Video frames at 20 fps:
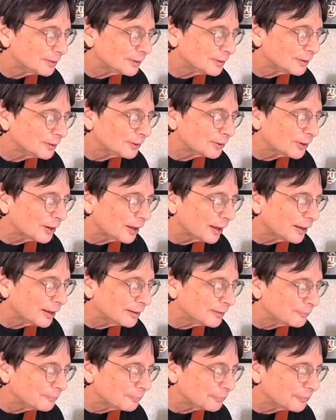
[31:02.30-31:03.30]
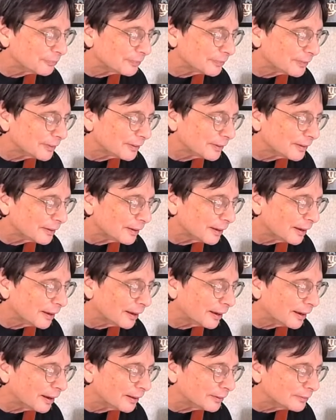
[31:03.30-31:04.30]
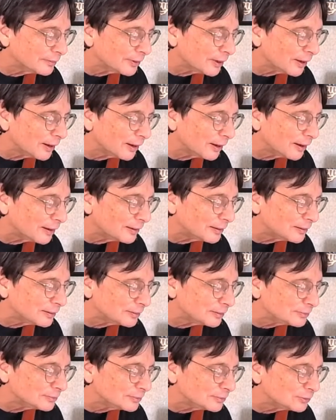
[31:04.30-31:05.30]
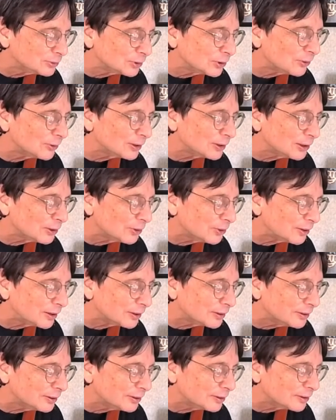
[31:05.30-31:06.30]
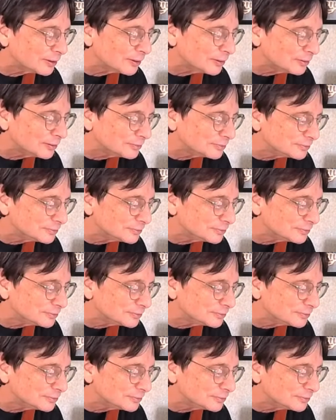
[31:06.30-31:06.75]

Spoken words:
Okay. And we're going along here.